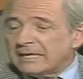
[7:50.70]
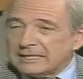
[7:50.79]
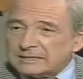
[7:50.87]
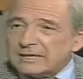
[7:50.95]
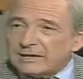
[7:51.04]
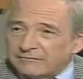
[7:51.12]

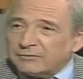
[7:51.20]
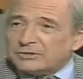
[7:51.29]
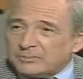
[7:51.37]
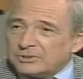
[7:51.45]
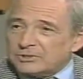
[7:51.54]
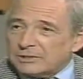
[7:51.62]
it's got a
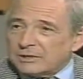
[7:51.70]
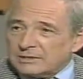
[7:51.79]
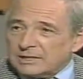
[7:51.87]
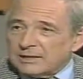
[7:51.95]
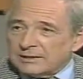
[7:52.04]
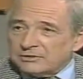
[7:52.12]
first-person
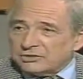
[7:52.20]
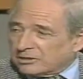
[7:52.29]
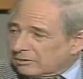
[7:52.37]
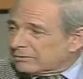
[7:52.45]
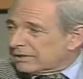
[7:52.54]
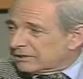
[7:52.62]
ontology. It
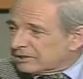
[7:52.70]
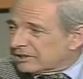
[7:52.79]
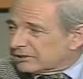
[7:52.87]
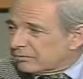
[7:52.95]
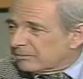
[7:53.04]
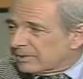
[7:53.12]
only
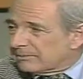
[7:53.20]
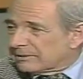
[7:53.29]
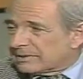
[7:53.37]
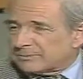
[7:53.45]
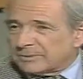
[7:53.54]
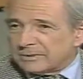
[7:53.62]
exists when people
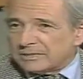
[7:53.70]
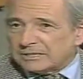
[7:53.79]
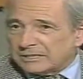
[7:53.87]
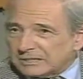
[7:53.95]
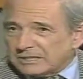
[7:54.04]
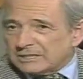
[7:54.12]
experience
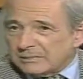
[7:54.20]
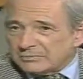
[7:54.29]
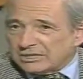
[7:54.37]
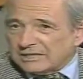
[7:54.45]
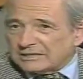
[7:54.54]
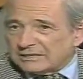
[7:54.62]
it. It's
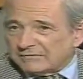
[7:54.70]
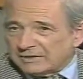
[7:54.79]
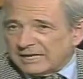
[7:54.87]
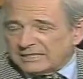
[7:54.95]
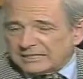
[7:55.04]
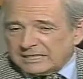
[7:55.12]
subjective in
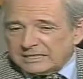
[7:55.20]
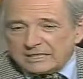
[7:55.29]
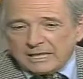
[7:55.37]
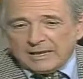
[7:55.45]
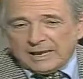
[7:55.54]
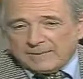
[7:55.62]
that sense,
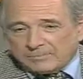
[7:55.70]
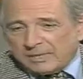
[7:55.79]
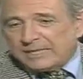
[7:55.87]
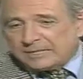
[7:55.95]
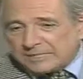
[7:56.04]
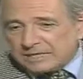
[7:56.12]
and
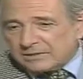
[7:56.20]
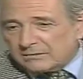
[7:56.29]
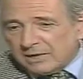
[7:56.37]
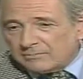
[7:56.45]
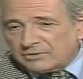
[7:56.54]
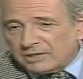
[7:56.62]
brain states are
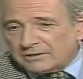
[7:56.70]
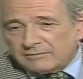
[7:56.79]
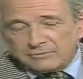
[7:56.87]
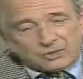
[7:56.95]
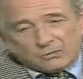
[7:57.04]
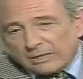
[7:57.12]

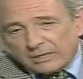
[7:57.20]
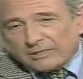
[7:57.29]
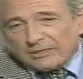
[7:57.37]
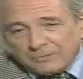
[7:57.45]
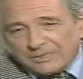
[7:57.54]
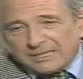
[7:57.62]
objective. So you
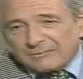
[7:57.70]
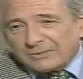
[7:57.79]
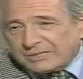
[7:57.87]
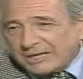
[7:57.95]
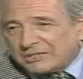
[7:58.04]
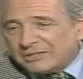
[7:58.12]
don't get a
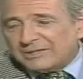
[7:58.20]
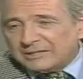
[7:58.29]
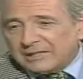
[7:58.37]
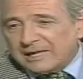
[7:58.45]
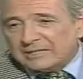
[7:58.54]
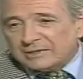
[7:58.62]
reduction in the
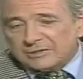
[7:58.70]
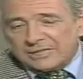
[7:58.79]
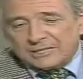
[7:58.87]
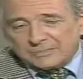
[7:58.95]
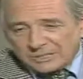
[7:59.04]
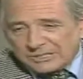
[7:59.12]
classical
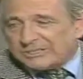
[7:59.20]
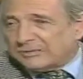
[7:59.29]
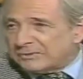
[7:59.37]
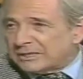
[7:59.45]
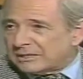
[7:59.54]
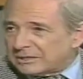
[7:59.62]
sense, but you still
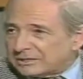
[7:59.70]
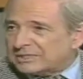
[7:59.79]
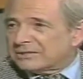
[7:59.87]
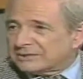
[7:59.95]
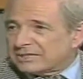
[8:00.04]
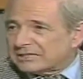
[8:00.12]
get a